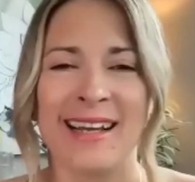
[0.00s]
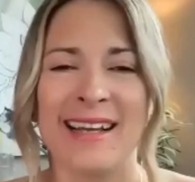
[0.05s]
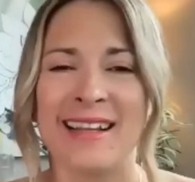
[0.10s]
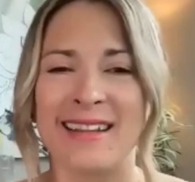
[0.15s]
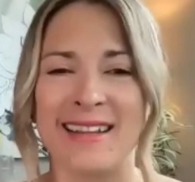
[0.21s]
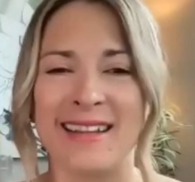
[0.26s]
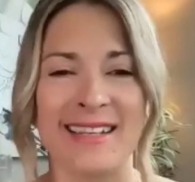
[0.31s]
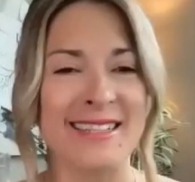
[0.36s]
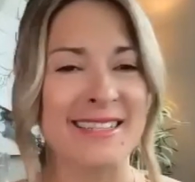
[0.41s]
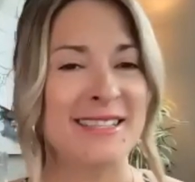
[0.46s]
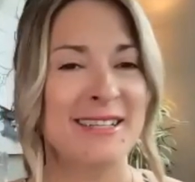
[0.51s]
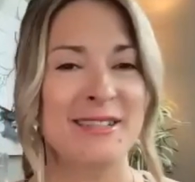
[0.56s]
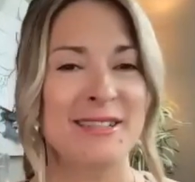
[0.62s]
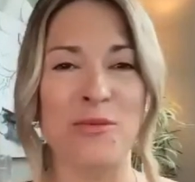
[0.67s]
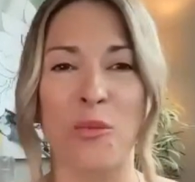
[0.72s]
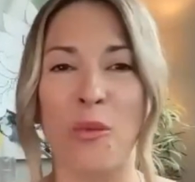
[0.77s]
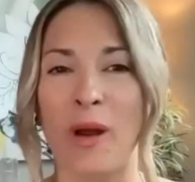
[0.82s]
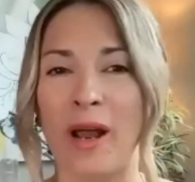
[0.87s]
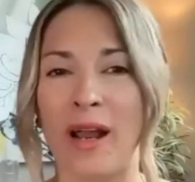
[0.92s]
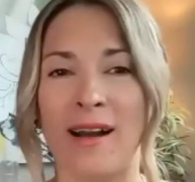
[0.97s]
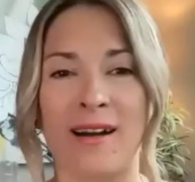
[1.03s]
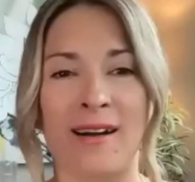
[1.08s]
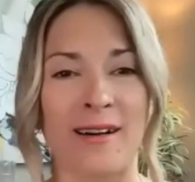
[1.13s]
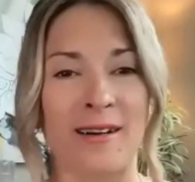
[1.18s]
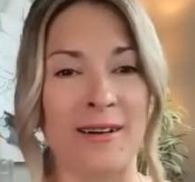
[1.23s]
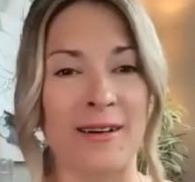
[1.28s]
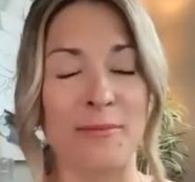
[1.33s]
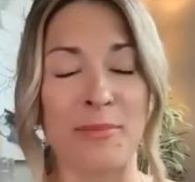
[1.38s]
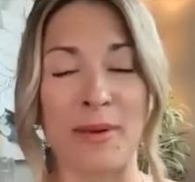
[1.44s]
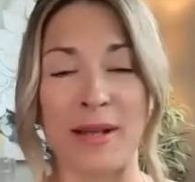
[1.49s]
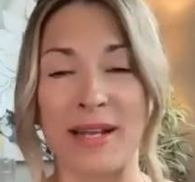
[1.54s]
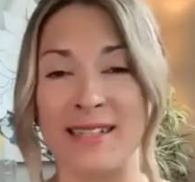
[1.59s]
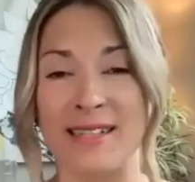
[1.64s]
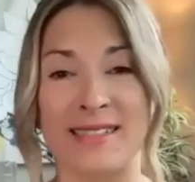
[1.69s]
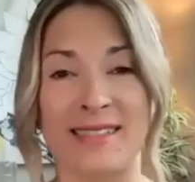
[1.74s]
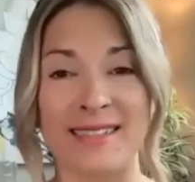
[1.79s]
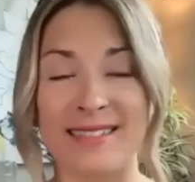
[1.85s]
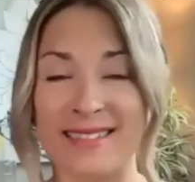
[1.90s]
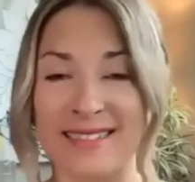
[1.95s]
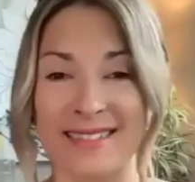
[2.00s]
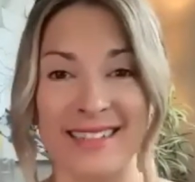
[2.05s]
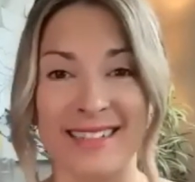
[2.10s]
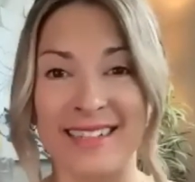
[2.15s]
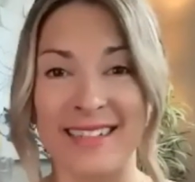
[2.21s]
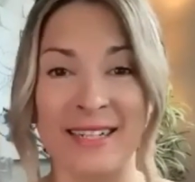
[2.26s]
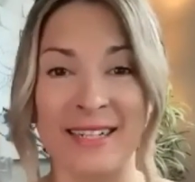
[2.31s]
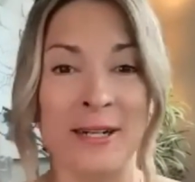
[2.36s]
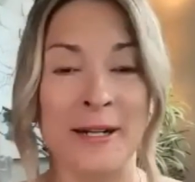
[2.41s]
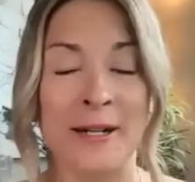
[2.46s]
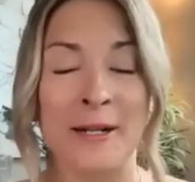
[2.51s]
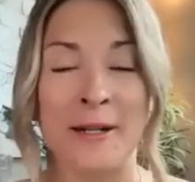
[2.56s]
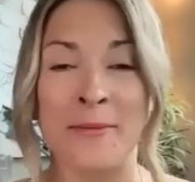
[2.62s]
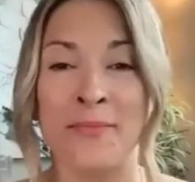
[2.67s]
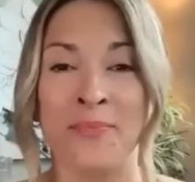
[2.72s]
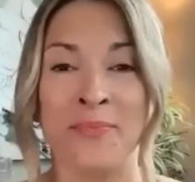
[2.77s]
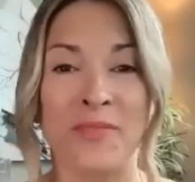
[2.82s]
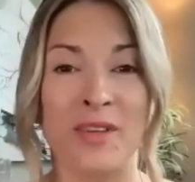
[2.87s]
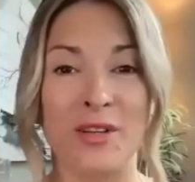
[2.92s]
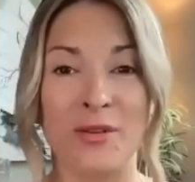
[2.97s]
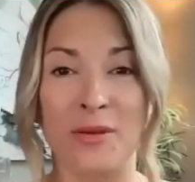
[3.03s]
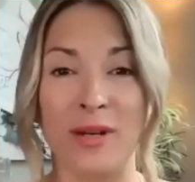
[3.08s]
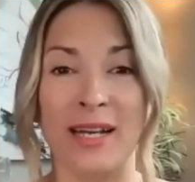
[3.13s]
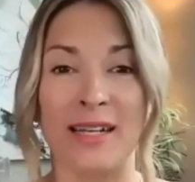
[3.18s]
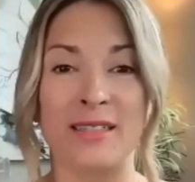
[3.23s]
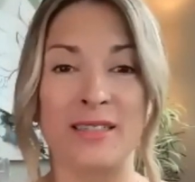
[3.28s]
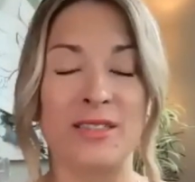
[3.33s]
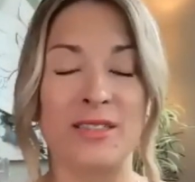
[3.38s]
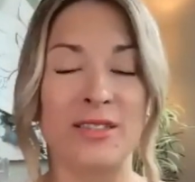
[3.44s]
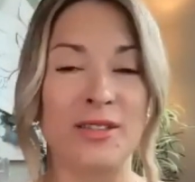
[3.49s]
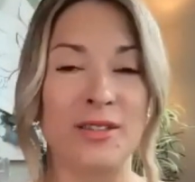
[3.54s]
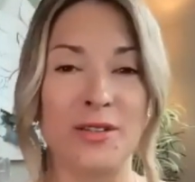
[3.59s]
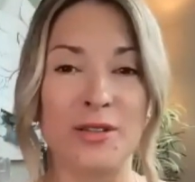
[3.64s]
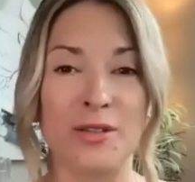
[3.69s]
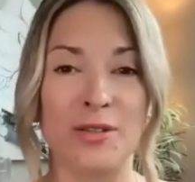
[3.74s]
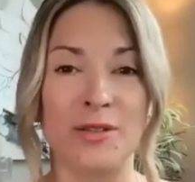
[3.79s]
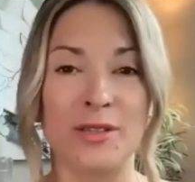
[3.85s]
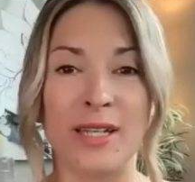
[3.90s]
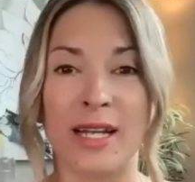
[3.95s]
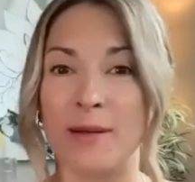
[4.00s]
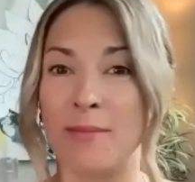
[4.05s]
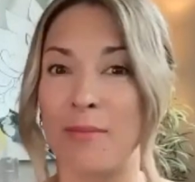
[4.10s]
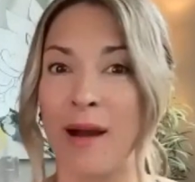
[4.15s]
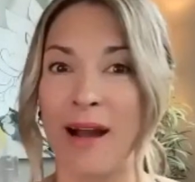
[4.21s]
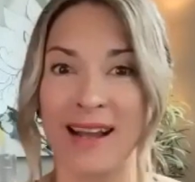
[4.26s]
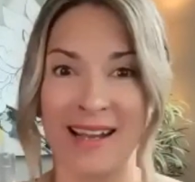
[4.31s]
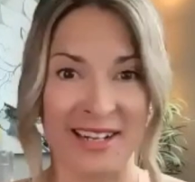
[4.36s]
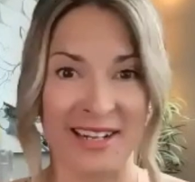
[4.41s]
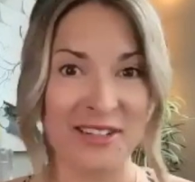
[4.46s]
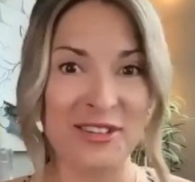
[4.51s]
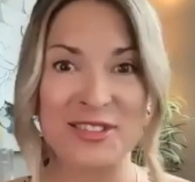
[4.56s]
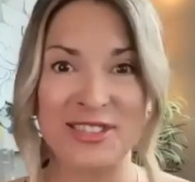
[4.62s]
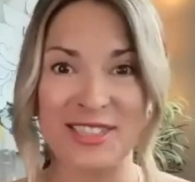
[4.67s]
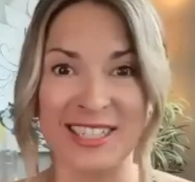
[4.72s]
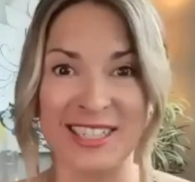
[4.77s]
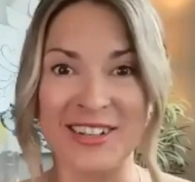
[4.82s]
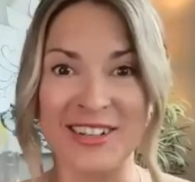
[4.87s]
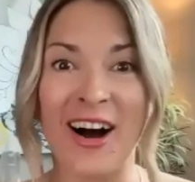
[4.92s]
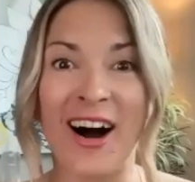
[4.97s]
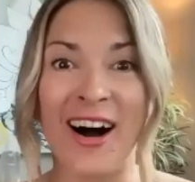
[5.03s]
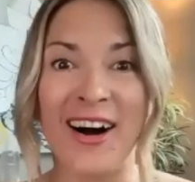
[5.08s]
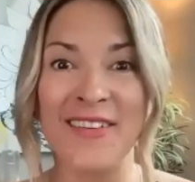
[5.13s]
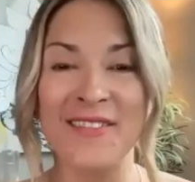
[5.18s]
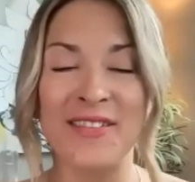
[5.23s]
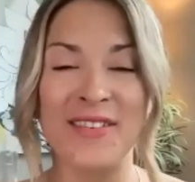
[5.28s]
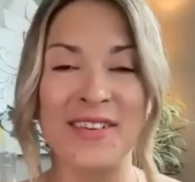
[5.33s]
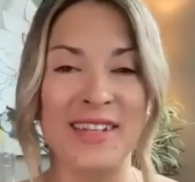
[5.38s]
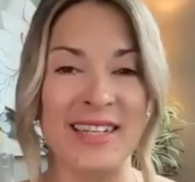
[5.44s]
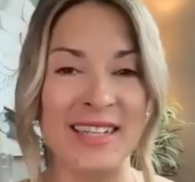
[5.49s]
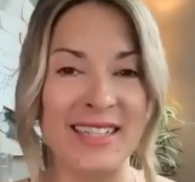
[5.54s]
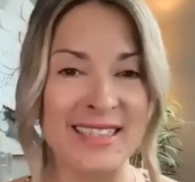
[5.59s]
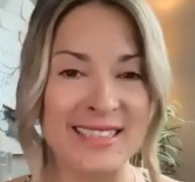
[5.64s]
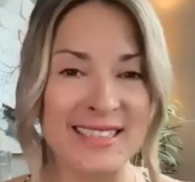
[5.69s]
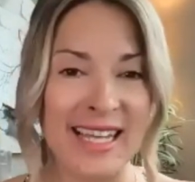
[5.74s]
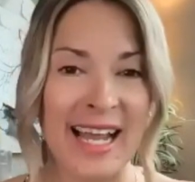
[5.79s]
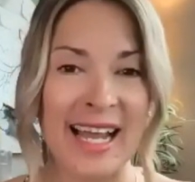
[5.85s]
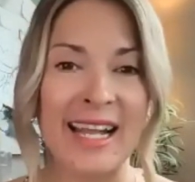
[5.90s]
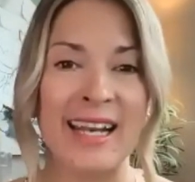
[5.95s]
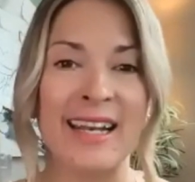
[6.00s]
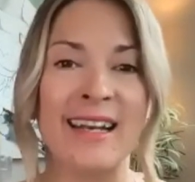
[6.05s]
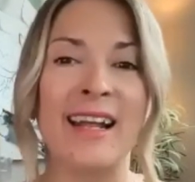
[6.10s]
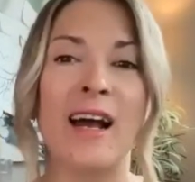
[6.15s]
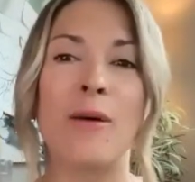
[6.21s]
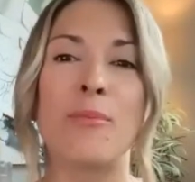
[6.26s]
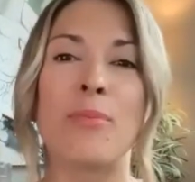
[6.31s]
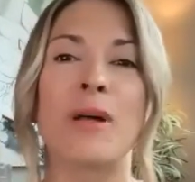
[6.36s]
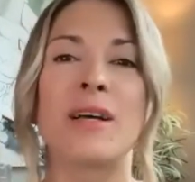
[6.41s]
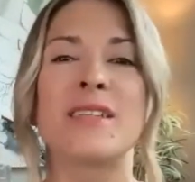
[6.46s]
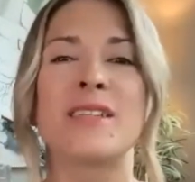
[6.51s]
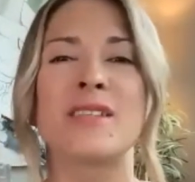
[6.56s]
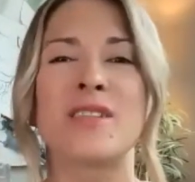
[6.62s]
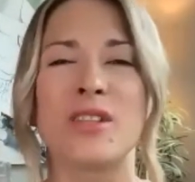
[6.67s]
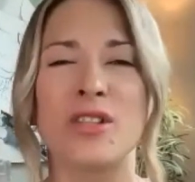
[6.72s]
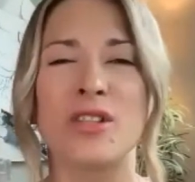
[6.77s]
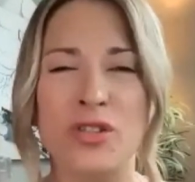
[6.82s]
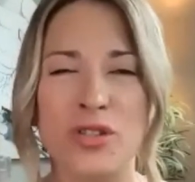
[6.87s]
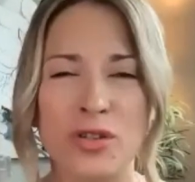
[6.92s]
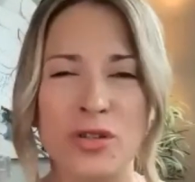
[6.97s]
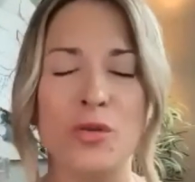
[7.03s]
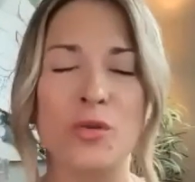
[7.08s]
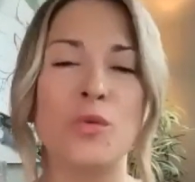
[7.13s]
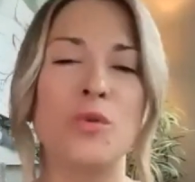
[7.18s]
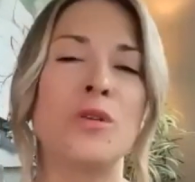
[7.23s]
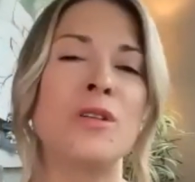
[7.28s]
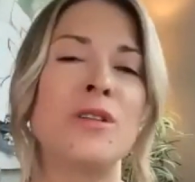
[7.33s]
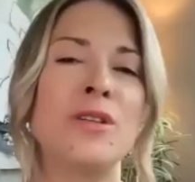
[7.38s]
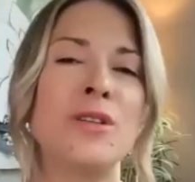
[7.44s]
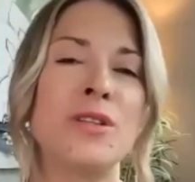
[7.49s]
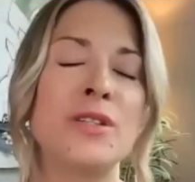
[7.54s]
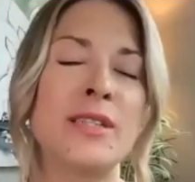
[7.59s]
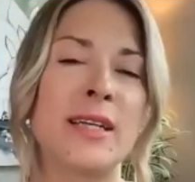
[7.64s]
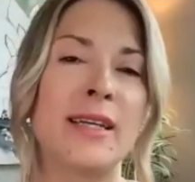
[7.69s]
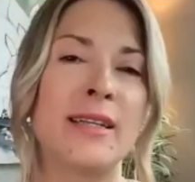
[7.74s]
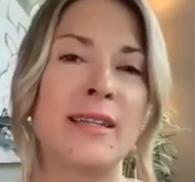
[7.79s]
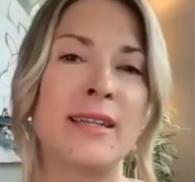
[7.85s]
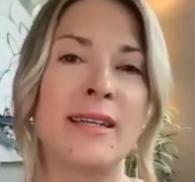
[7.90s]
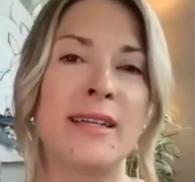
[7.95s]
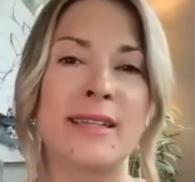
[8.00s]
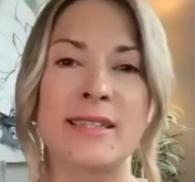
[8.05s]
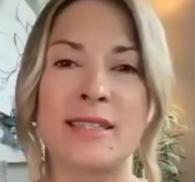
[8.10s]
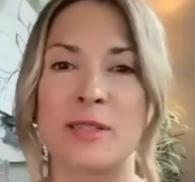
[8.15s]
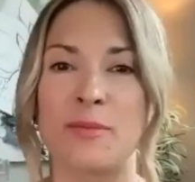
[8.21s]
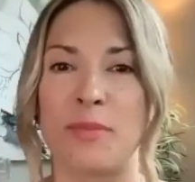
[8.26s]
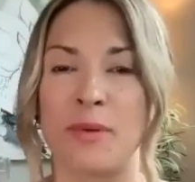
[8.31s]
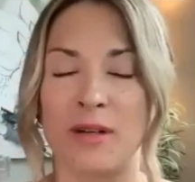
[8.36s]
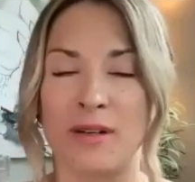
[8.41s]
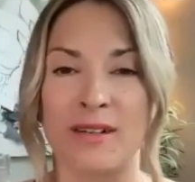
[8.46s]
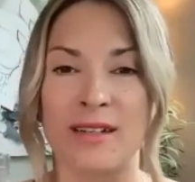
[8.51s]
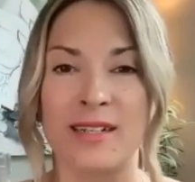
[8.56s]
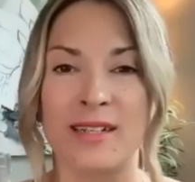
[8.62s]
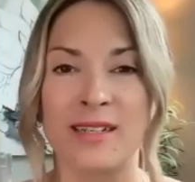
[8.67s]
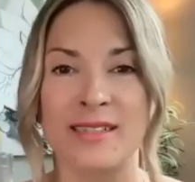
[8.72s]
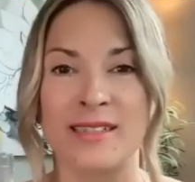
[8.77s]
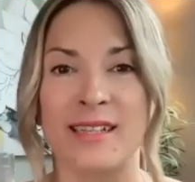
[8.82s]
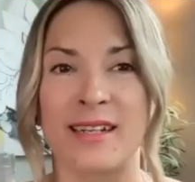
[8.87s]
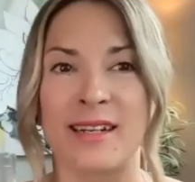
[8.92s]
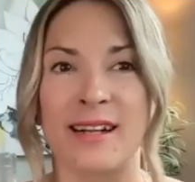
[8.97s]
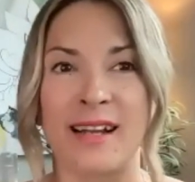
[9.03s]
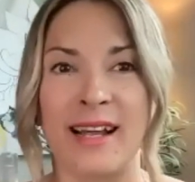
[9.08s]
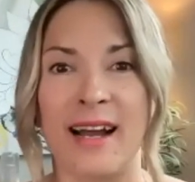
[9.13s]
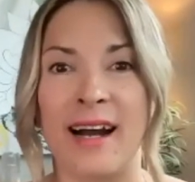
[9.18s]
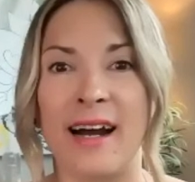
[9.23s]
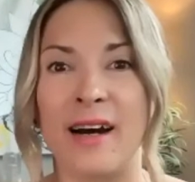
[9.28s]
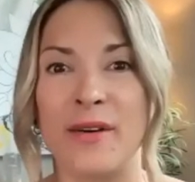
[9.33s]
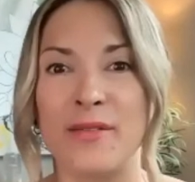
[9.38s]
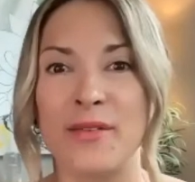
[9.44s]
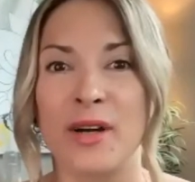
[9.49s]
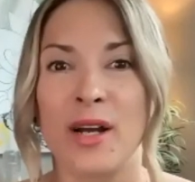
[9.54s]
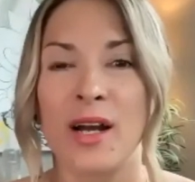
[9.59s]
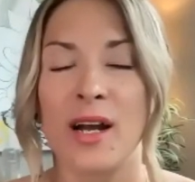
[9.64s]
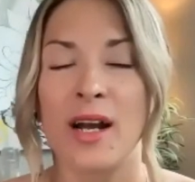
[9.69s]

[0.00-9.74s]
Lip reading: This is where basically you get to take my energy and confidence and plus the tools and the experience that I have